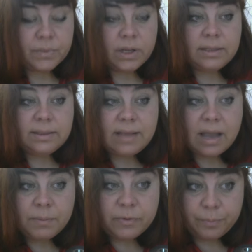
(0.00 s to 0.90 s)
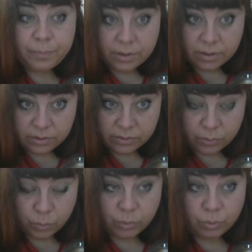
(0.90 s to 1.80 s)
the time of birth,
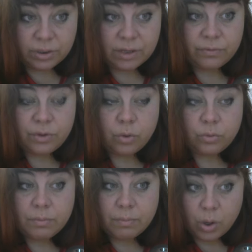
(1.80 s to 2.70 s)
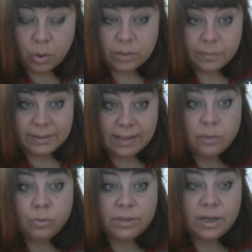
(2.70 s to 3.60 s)
we would have known more. But I
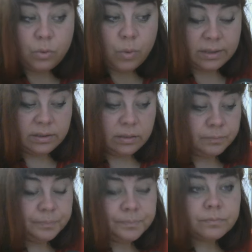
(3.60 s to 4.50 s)
will tell you one thing.